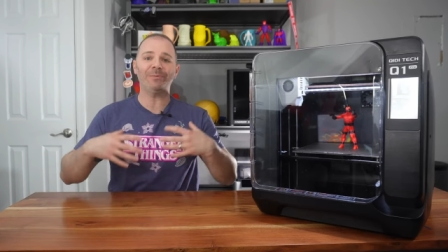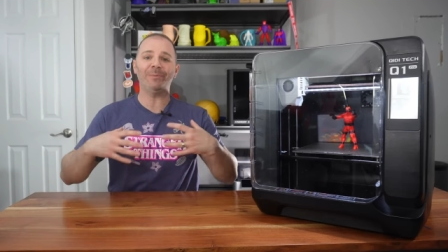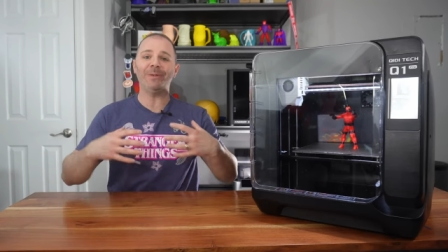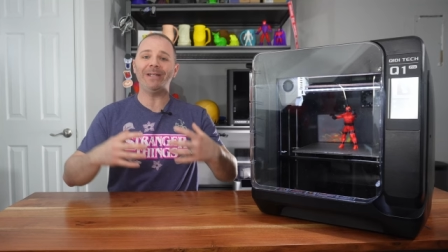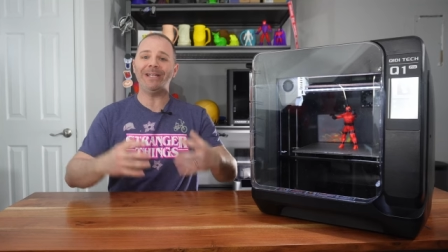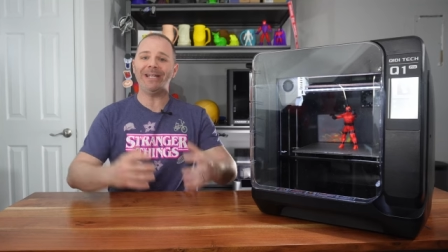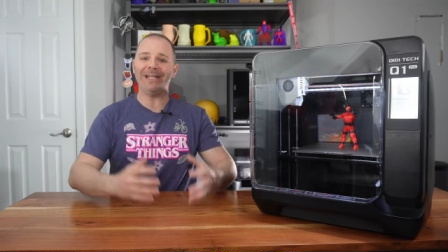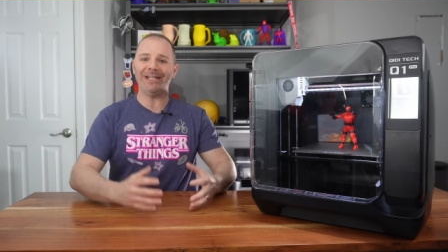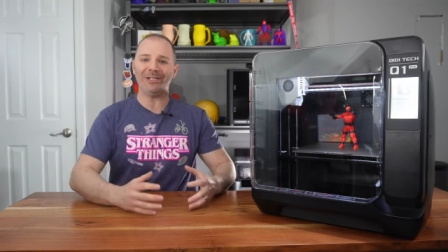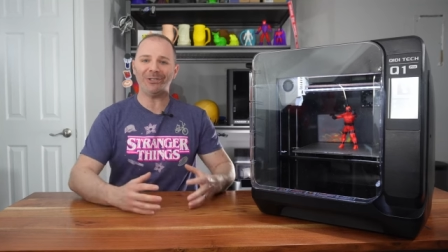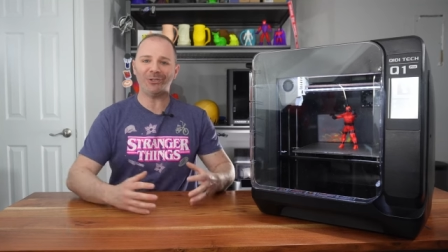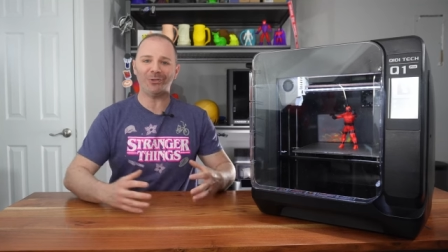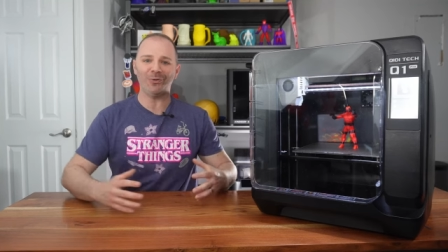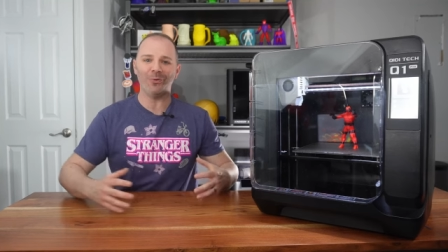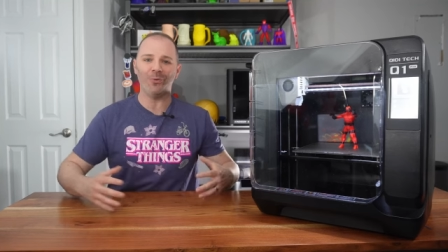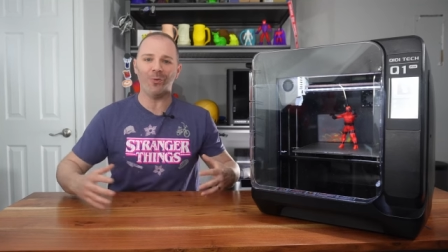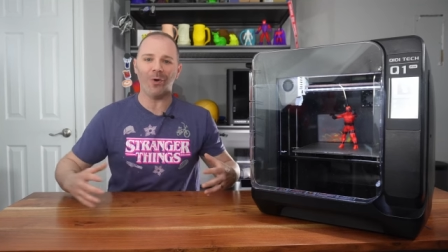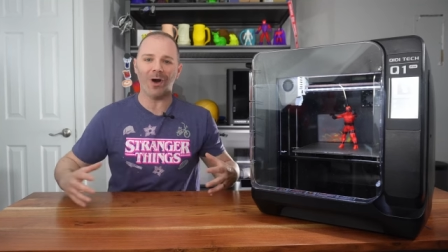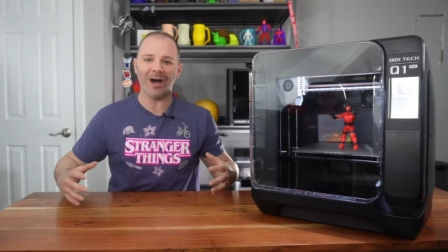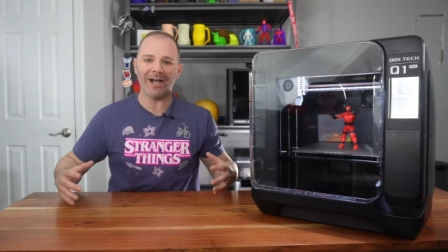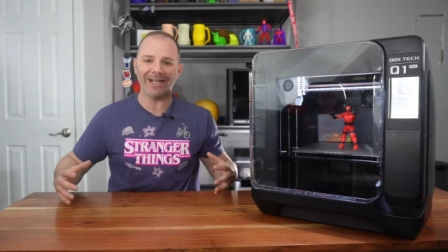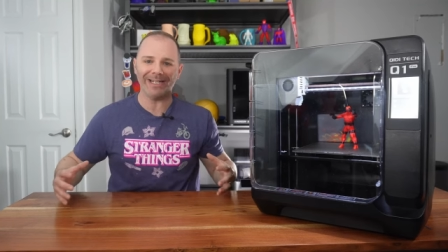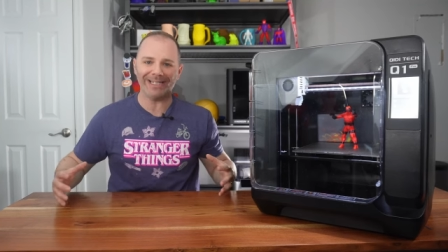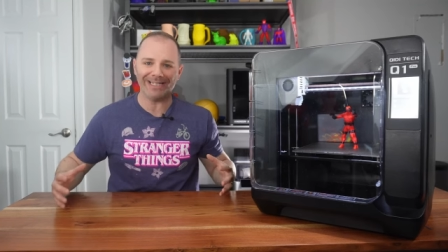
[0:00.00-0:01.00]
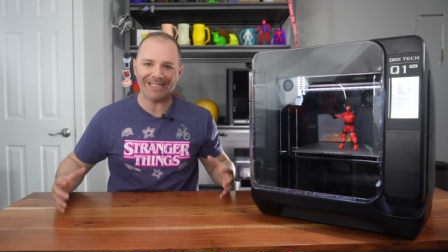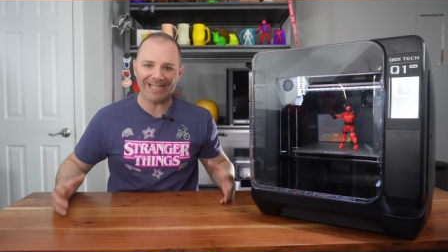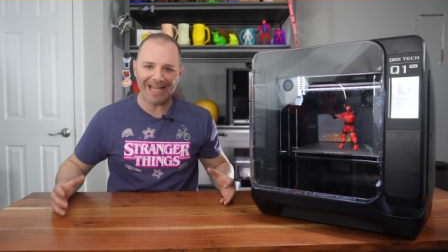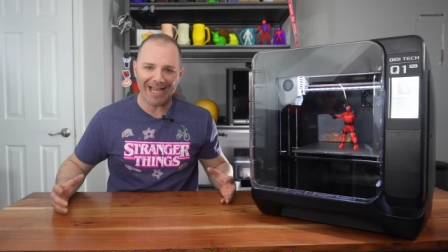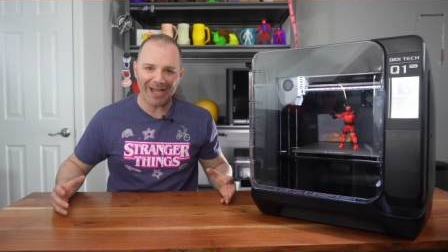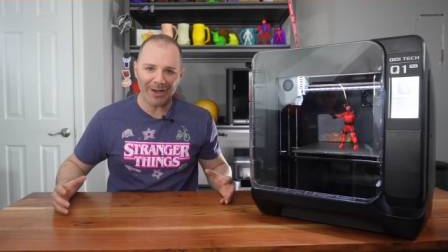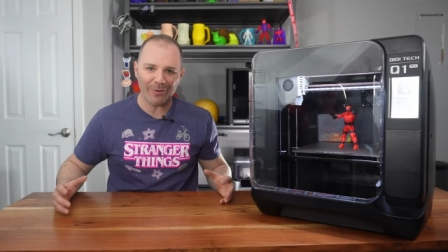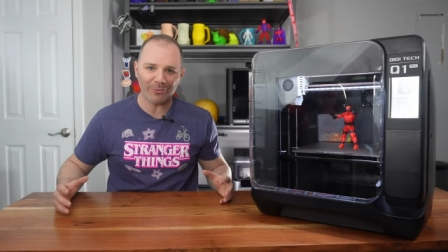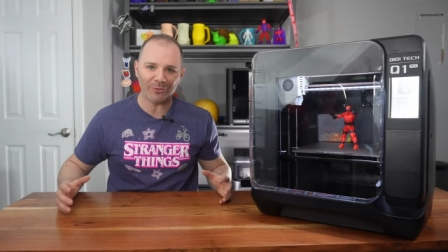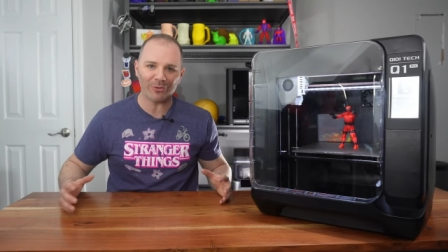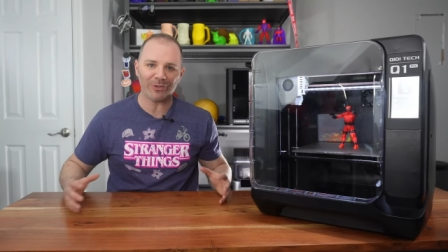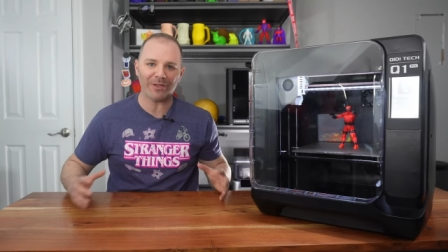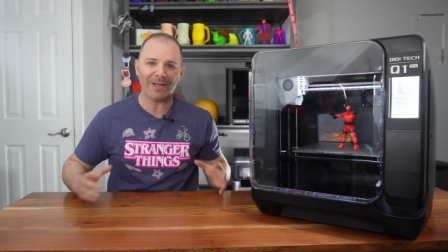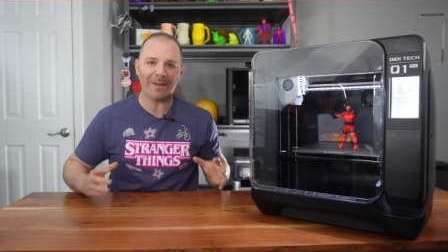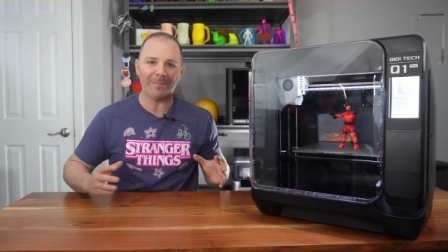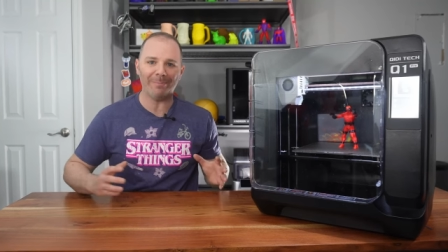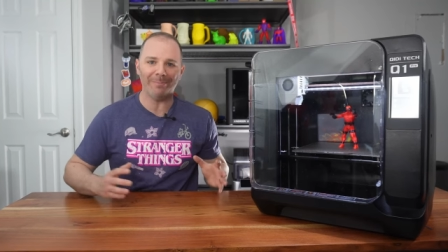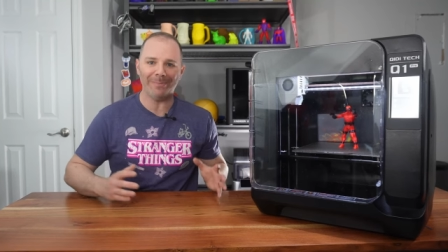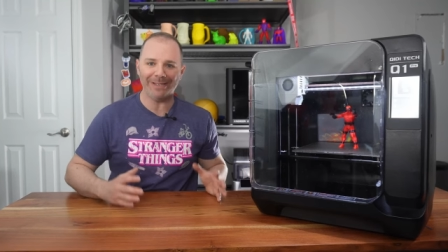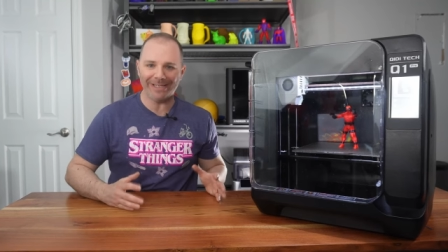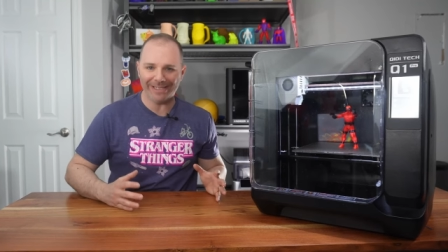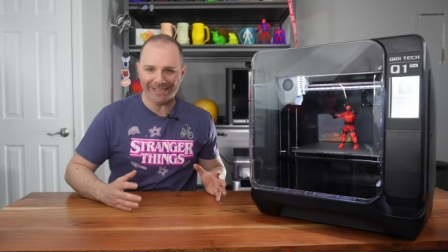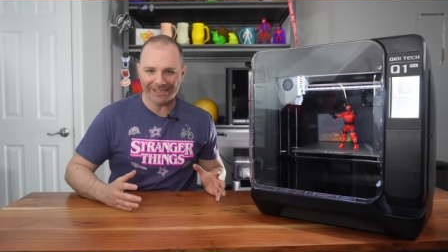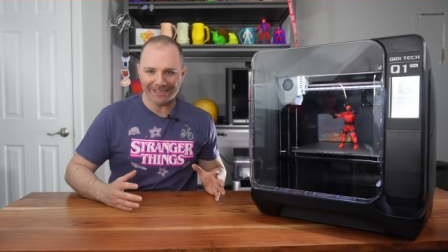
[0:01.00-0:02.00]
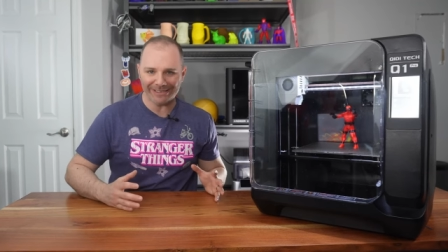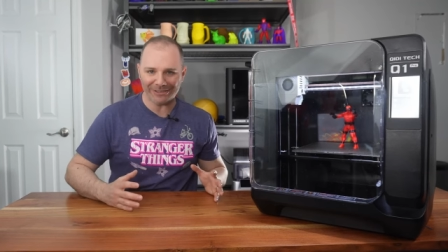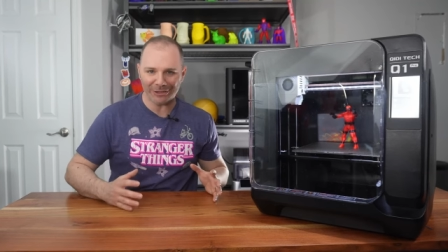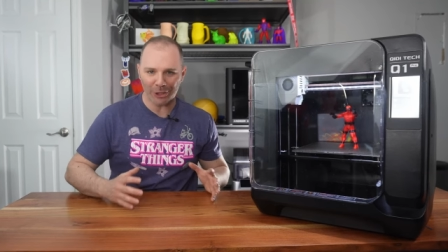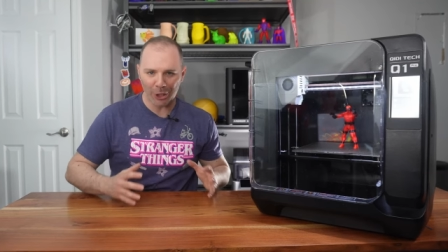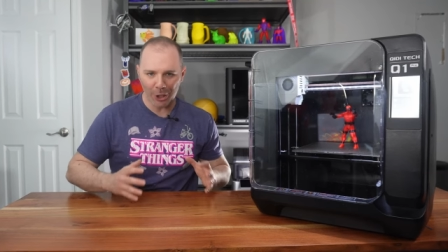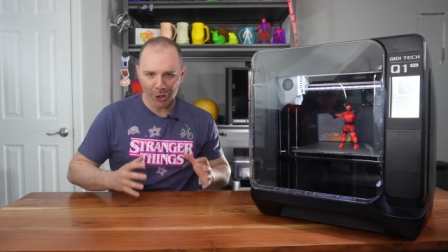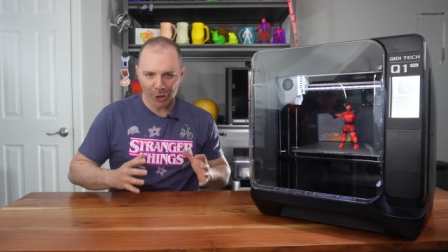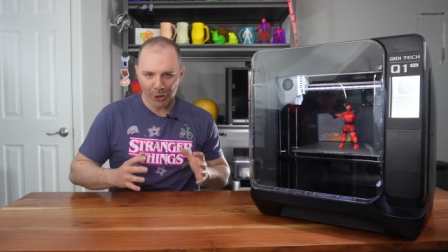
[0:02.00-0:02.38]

beginning to wind down, so that means